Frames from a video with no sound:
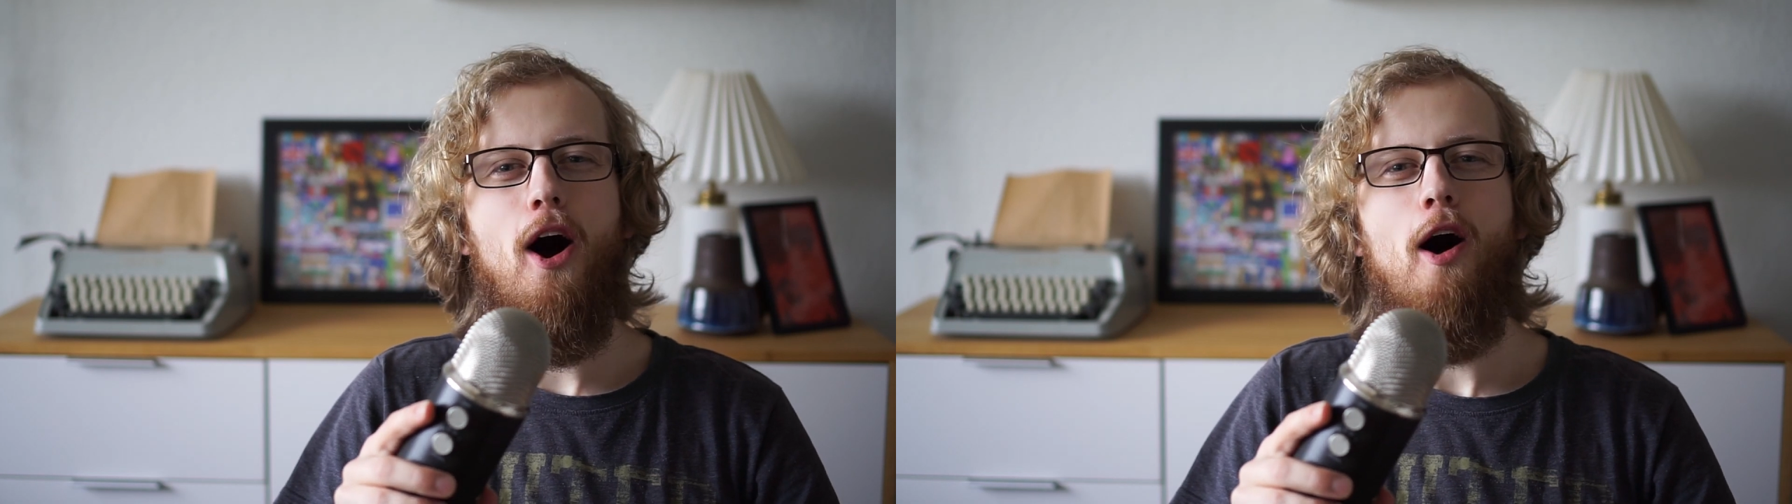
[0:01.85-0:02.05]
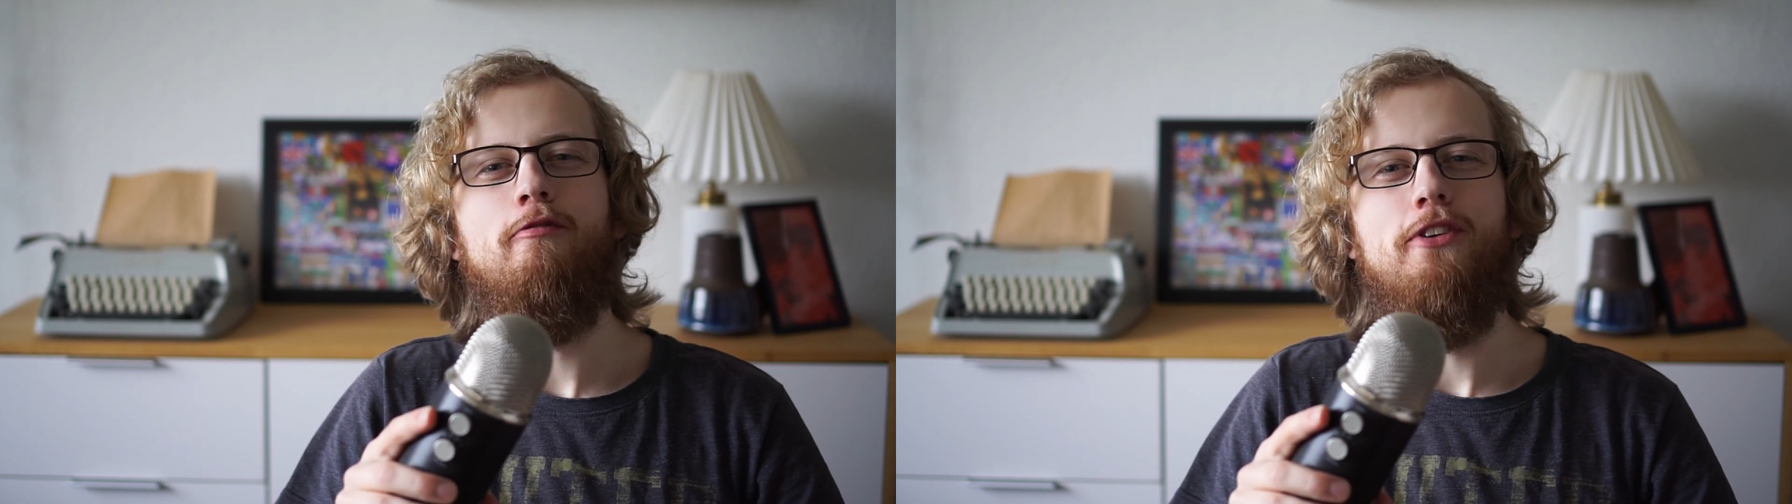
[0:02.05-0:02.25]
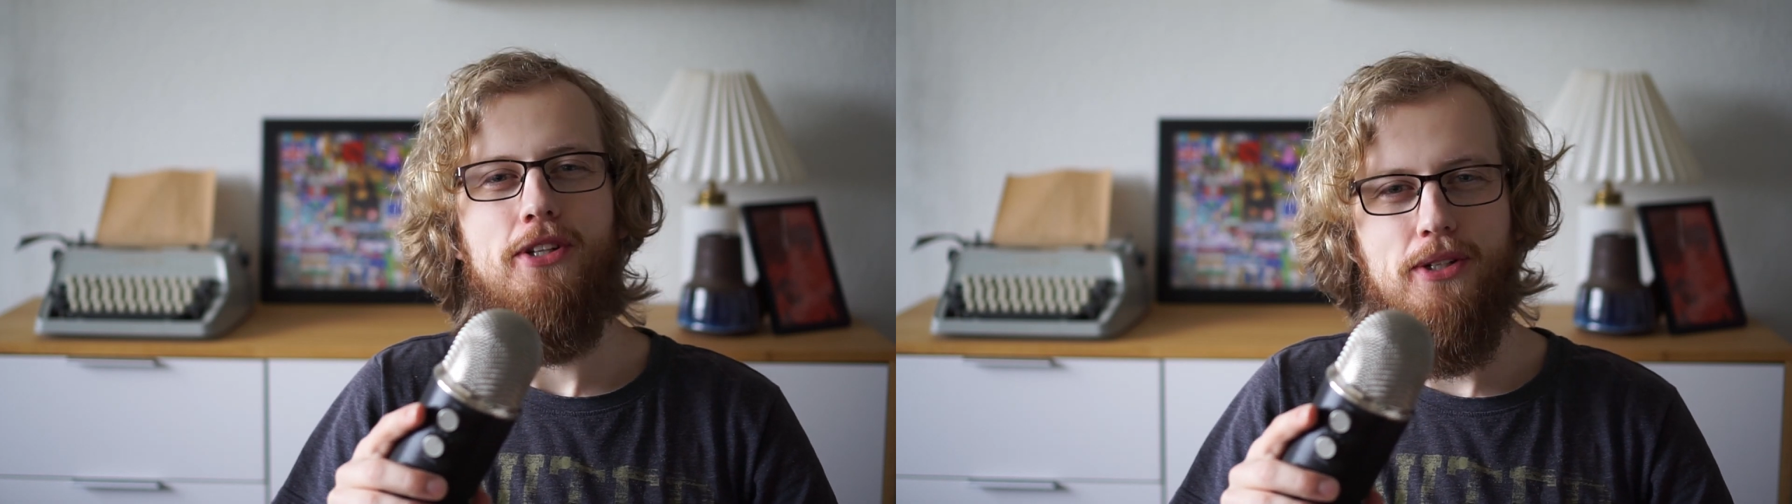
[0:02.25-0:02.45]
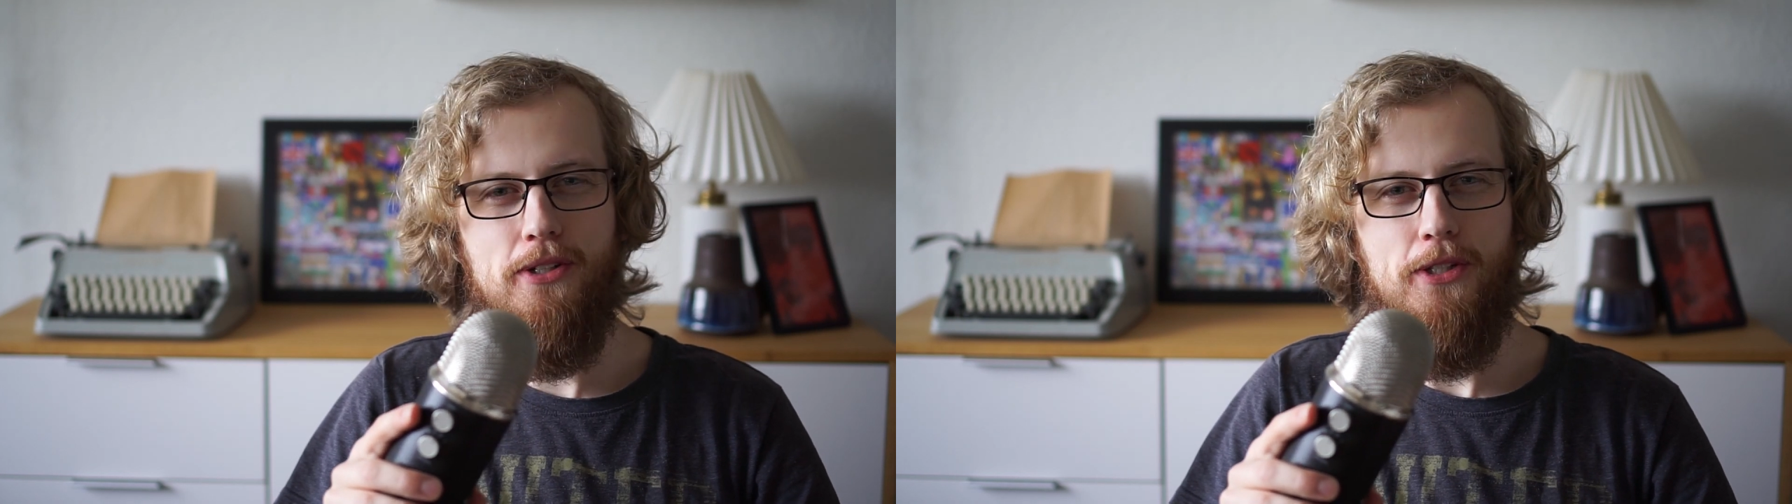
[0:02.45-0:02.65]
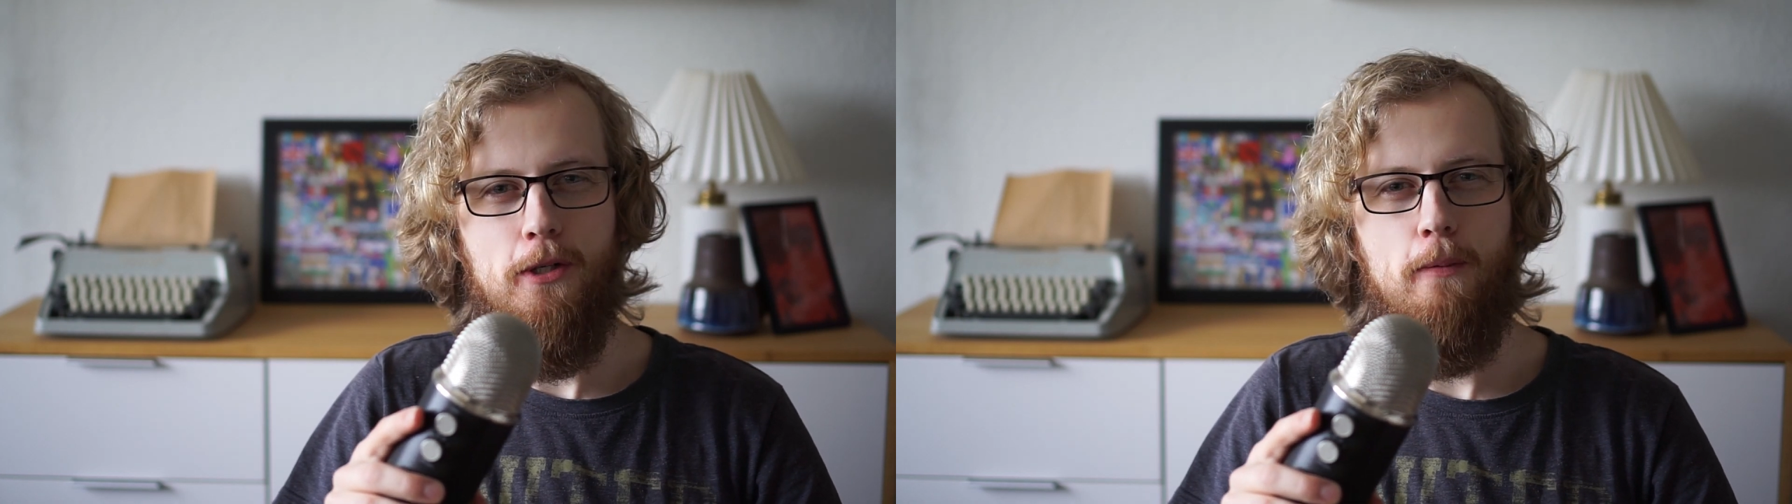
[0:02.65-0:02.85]
of
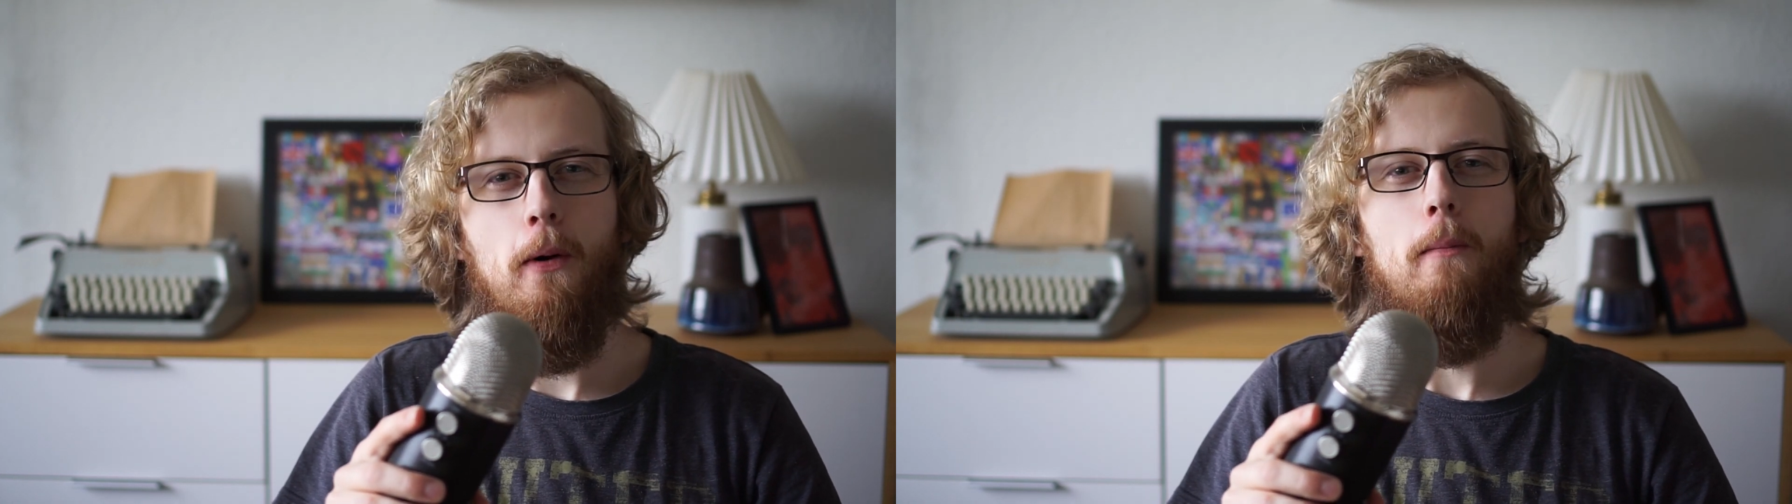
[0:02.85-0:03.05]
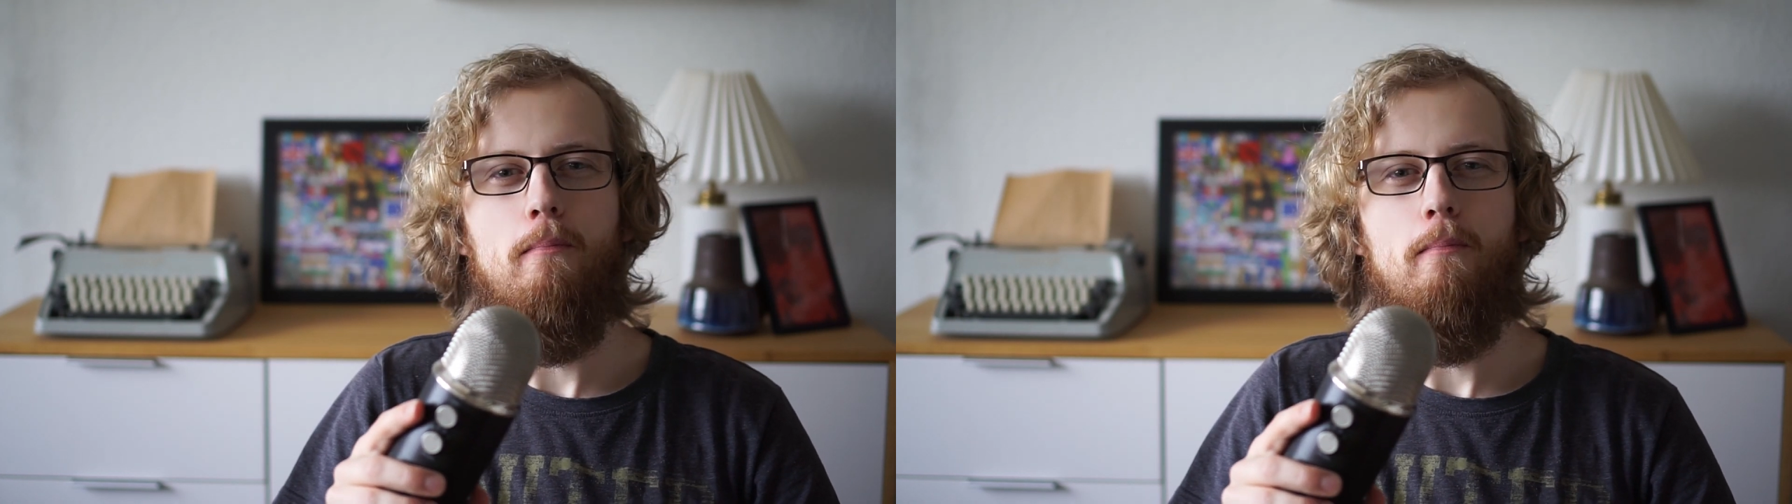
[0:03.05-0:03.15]
YouTube,